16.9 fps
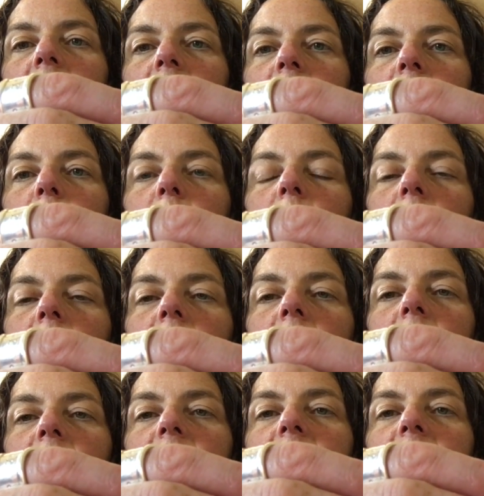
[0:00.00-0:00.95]
the
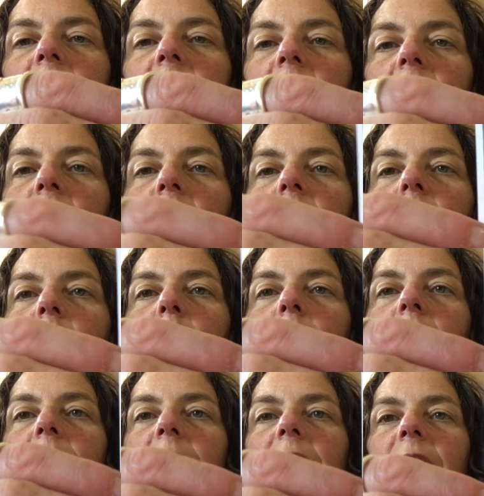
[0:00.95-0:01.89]
world in the globe
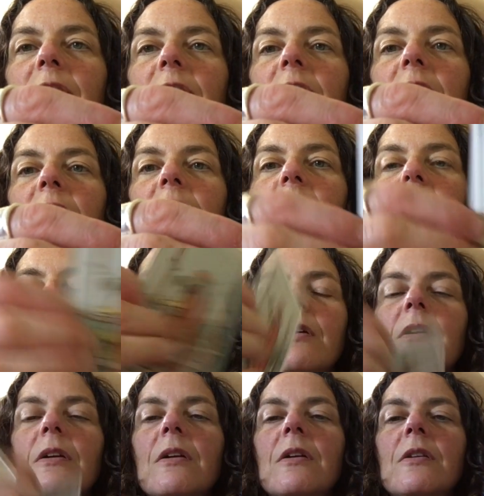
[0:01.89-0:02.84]
that the
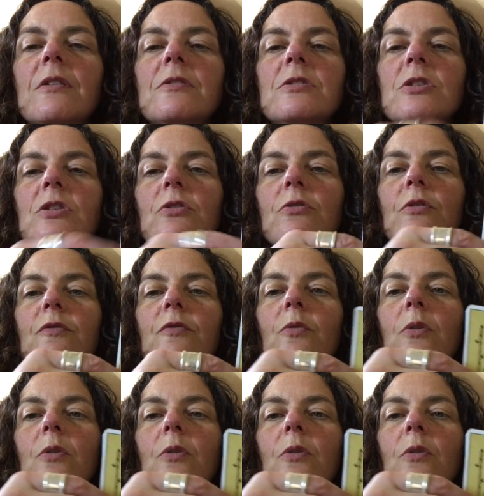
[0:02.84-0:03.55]
Two of